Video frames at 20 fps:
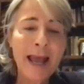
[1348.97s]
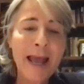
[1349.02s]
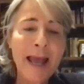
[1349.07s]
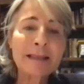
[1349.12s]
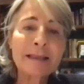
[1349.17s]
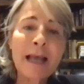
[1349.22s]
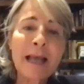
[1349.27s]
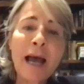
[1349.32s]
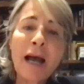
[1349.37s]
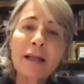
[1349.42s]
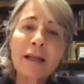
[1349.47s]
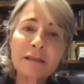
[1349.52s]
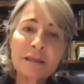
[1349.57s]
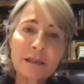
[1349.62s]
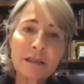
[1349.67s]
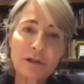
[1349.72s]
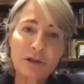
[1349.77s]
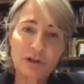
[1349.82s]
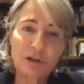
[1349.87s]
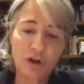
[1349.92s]

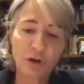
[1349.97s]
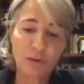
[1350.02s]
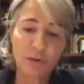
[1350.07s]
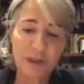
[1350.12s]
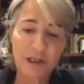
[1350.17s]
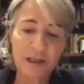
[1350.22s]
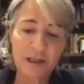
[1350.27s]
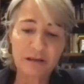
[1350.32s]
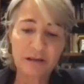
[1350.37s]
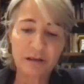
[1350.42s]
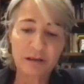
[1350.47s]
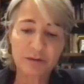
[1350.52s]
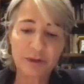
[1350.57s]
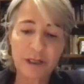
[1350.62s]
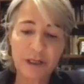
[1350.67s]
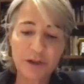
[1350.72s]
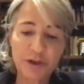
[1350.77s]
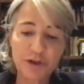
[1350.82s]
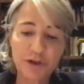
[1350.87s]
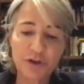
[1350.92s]
enhanced economic
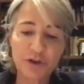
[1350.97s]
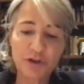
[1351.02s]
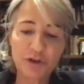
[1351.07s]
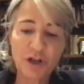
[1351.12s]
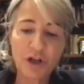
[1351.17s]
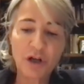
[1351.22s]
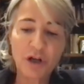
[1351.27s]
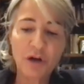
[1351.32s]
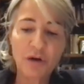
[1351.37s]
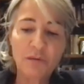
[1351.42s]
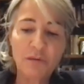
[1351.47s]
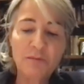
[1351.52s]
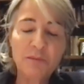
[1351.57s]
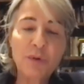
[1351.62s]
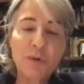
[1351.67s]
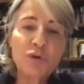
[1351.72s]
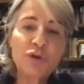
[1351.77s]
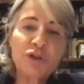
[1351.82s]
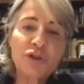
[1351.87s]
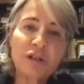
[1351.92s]
integration,
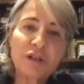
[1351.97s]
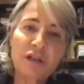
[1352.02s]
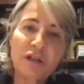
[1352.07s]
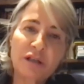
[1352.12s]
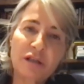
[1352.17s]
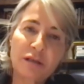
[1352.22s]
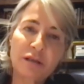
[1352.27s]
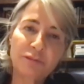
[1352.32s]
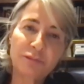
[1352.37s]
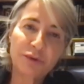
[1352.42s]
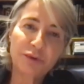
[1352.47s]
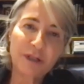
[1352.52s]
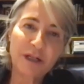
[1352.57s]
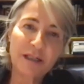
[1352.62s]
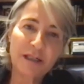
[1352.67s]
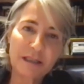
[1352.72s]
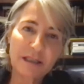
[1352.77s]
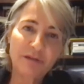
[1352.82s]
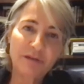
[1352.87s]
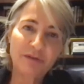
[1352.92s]
boosted
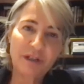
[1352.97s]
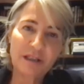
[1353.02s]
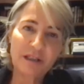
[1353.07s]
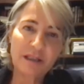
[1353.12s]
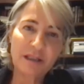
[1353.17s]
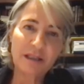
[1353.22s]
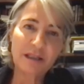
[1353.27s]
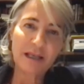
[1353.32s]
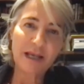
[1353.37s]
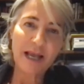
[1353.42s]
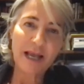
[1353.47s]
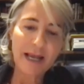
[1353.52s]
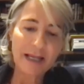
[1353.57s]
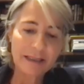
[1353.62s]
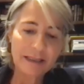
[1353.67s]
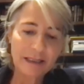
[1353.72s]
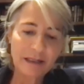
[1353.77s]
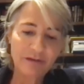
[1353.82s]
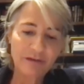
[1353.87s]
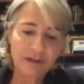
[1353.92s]
productivity
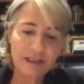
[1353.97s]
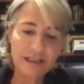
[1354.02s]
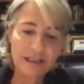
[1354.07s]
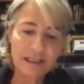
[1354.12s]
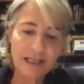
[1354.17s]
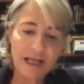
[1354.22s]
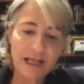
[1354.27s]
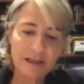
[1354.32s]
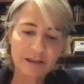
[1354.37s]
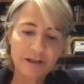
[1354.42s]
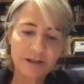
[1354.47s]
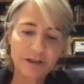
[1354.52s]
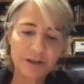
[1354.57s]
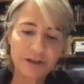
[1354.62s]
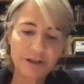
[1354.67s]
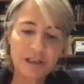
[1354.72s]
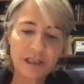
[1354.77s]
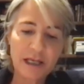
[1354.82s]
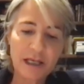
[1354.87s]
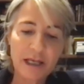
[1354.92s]
and living
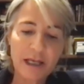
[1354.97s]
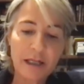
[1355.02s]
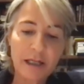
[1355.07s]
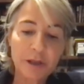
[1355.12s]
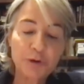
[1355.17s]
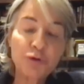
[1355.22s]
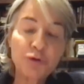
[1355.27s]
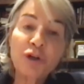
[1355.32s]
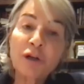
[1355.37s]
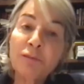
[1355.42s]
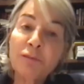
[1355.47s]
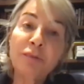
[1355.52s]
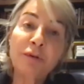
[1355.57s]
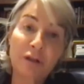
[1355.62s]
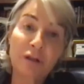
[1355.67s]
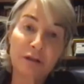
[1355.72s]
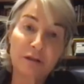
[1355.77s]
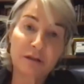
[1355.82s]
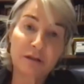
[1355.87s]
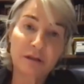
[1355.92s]
standards,
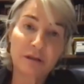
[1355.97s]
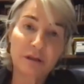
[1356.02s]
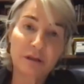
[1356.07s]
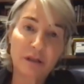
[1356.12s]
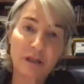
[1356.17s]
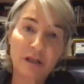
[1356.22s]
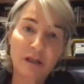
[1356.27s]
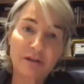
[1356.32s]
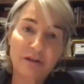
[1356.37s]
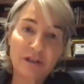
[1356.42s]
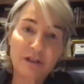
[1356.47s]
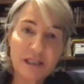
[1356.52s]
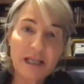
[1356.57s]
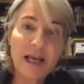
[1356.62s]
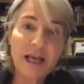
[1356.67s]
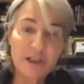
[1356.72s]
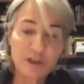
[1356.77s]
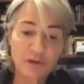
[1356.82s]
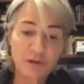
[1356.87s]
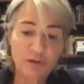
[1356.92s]
tripled the
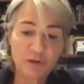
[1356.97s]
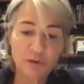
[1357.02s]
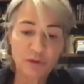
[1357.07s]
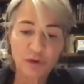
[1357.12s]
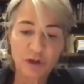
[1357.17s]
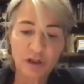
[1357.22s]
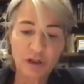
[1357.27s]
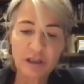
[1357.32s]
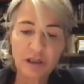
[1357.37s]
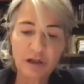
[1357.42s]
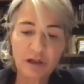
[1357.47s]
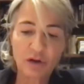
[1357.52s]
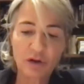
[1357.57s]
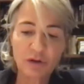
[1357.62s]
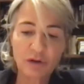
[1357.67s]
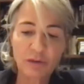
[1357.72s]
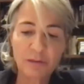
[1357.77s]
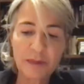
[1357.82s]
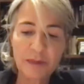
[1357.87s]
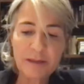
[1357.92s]
size of the world
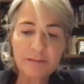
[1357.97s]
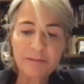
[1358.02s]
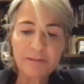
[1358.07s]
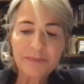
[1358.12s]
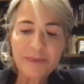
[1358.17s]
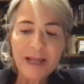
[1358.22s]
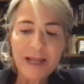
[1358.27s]
economy,